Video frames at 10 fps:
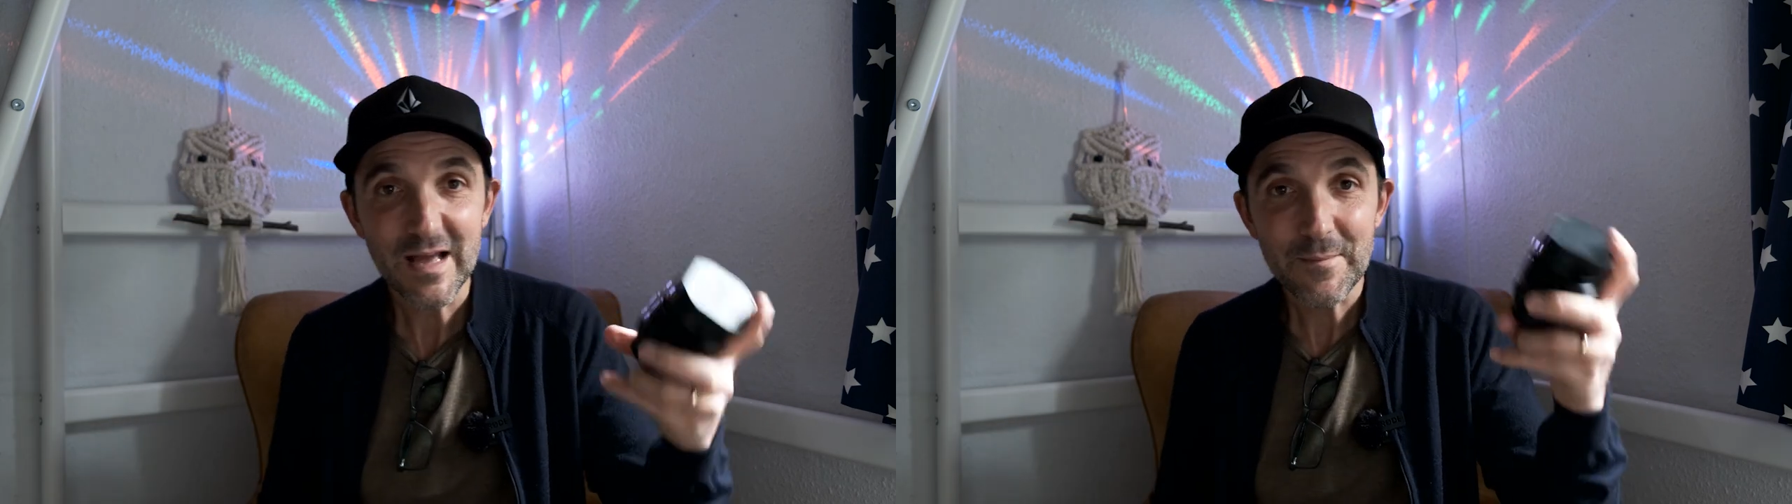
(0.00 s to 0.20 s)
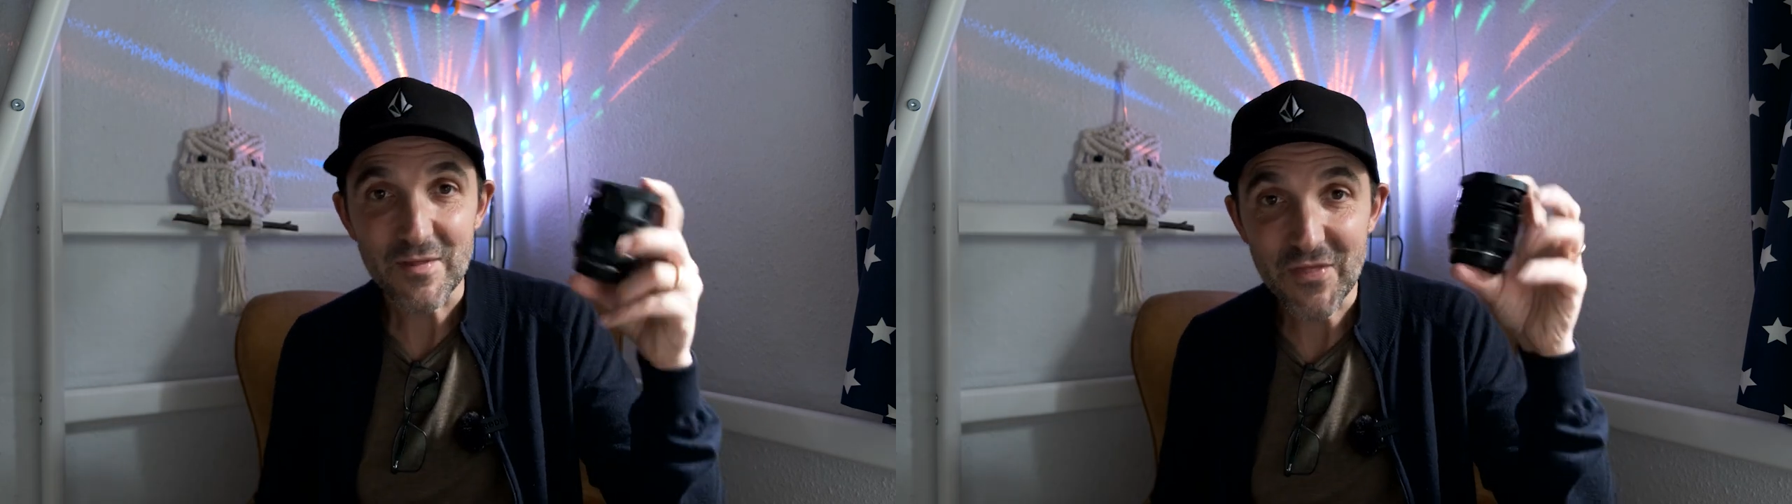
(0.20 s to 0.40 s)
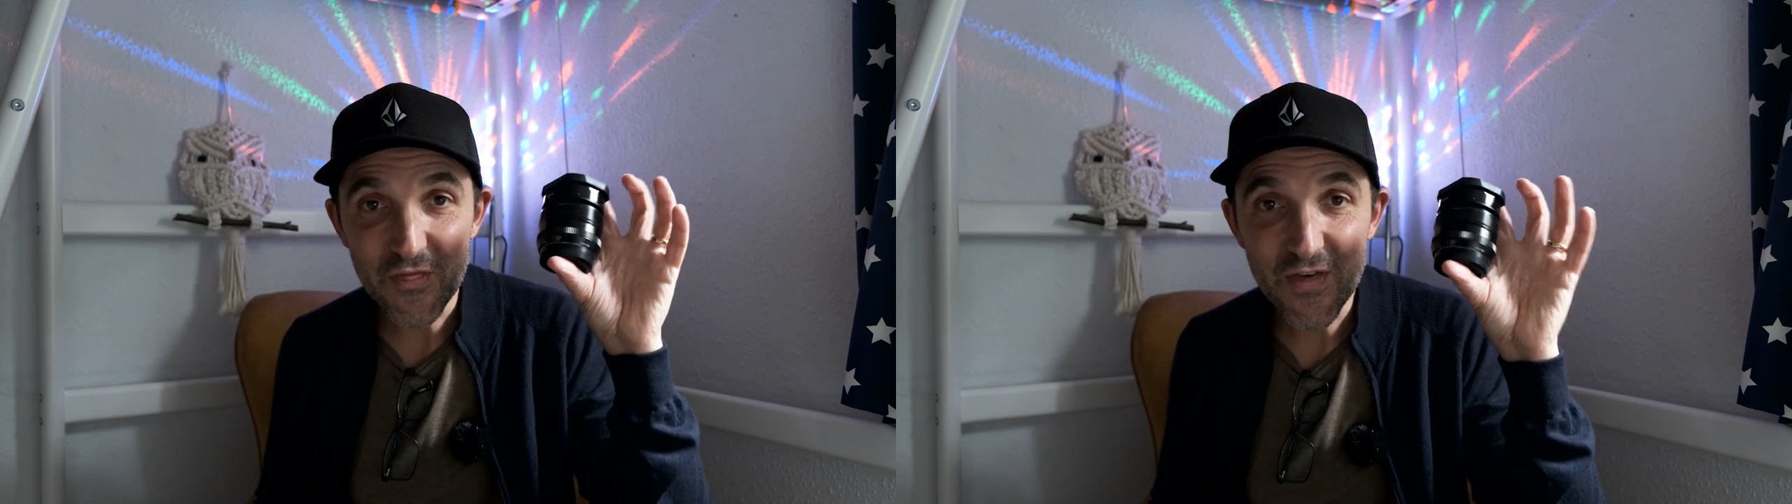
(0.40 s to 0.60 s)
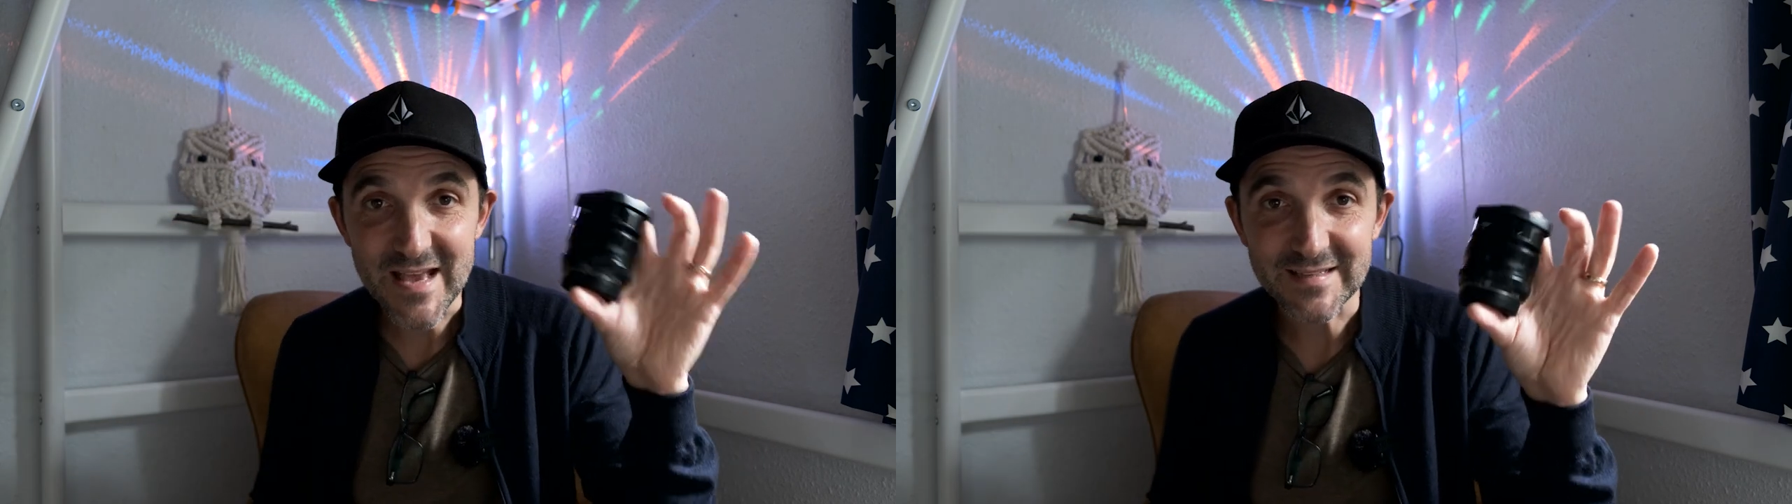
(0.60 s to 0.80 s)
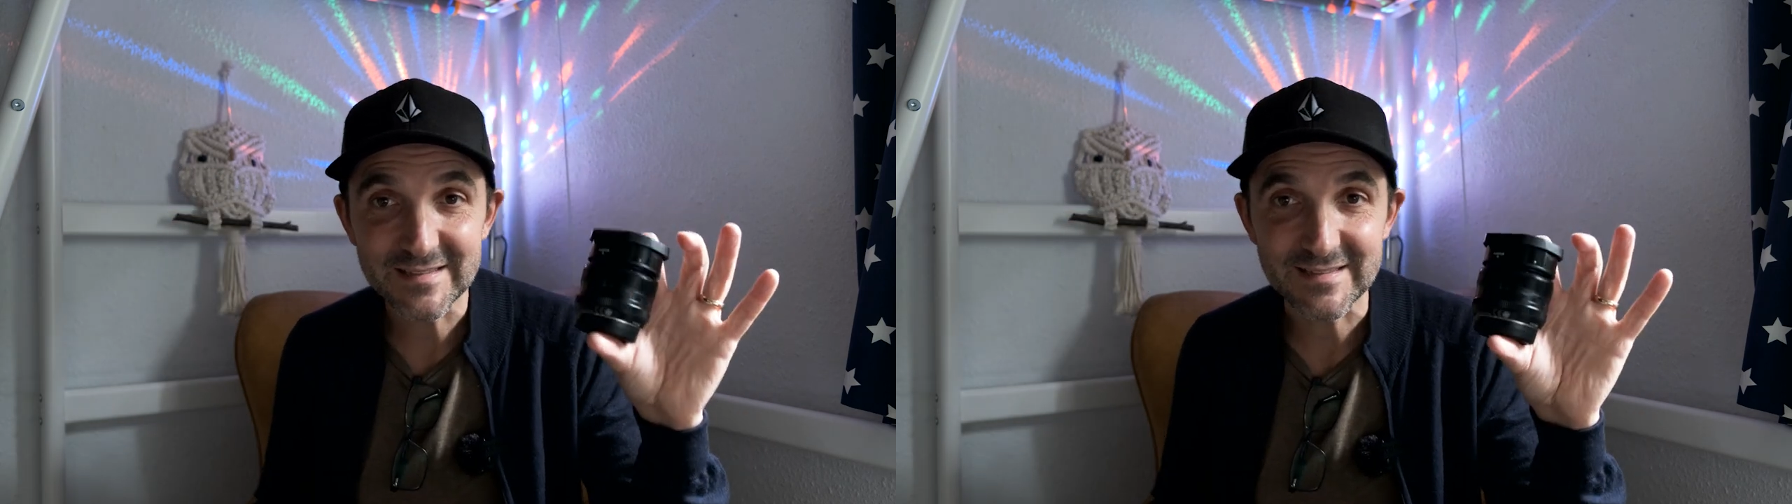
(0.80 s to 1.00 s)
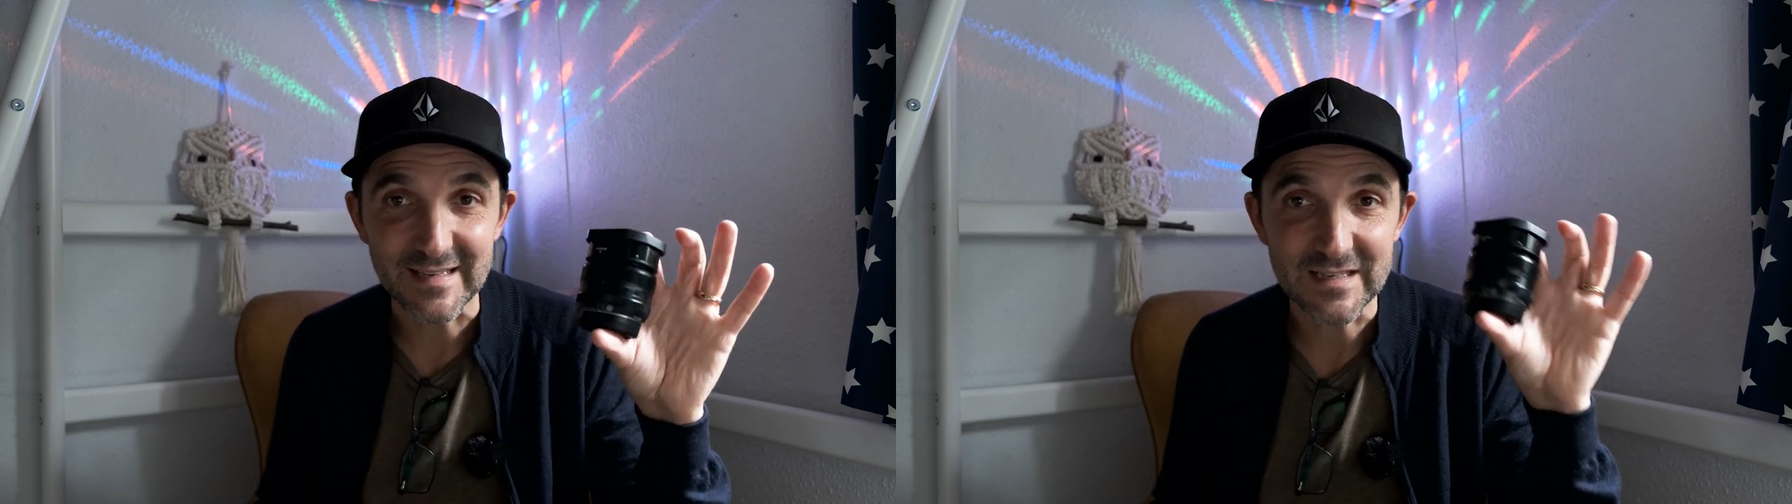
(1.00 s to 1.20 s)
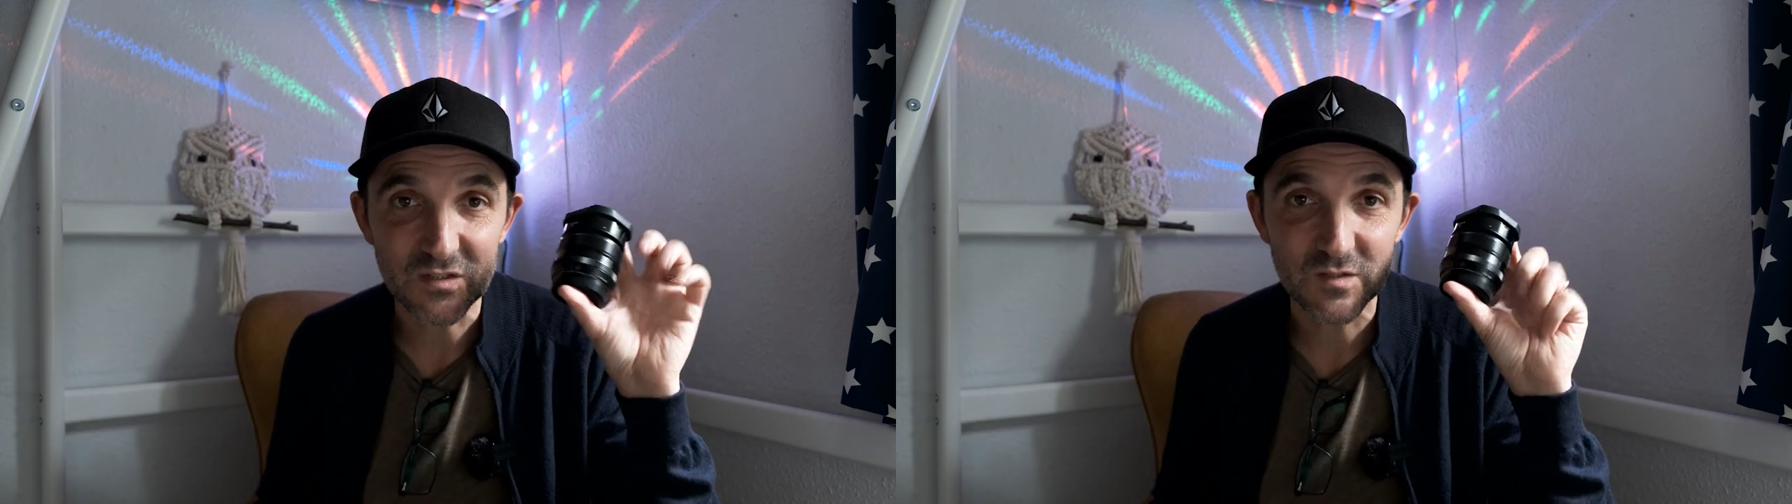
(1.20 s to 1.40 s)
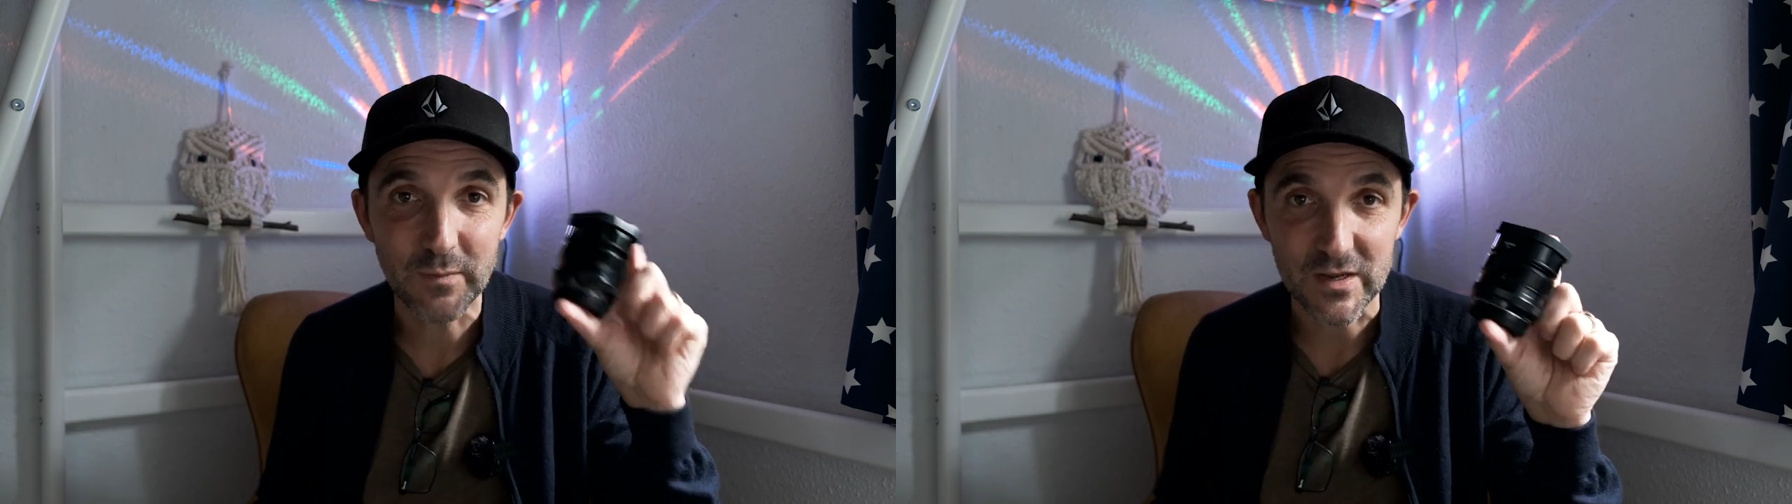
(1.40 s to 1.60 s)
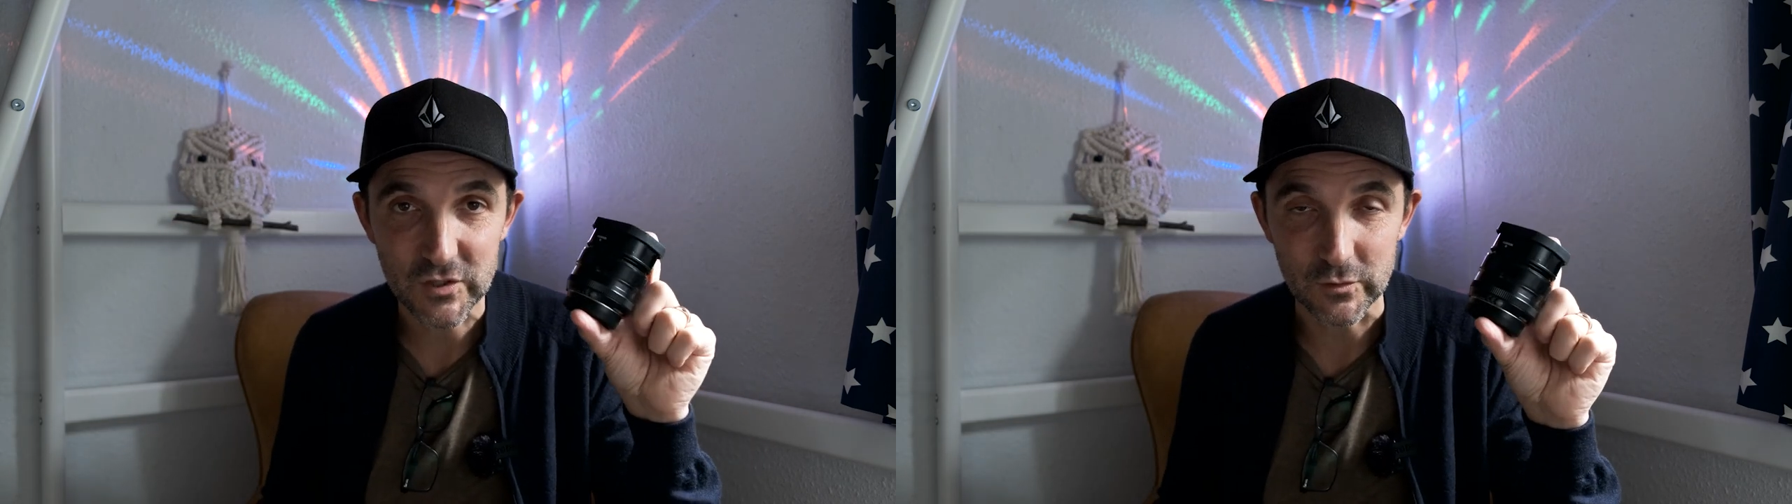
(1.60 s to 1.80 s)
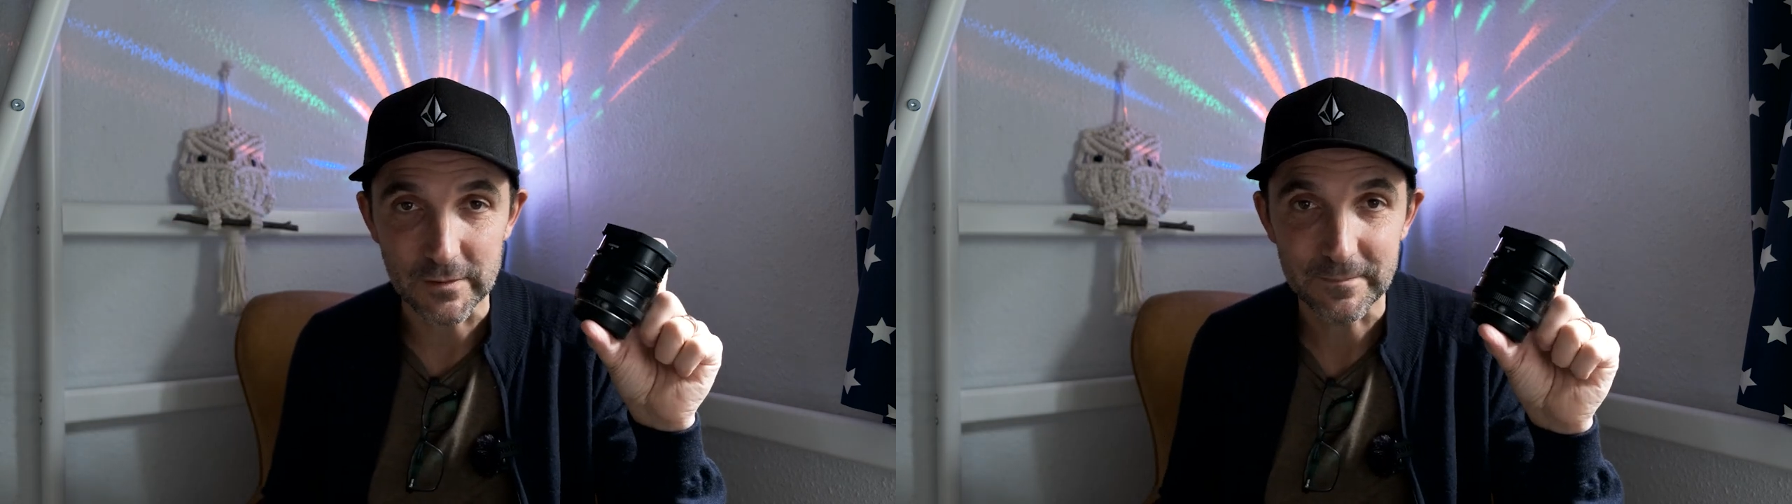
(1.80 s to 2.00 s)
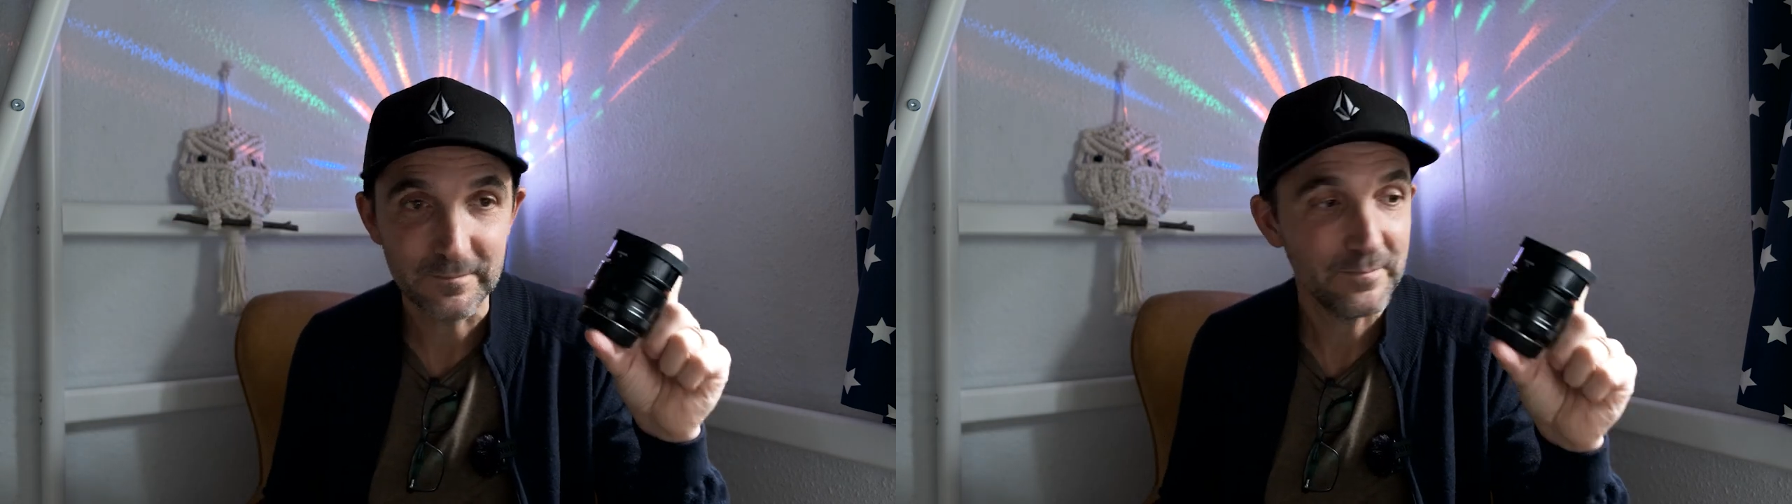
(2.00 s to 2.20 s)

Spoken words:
But this is special.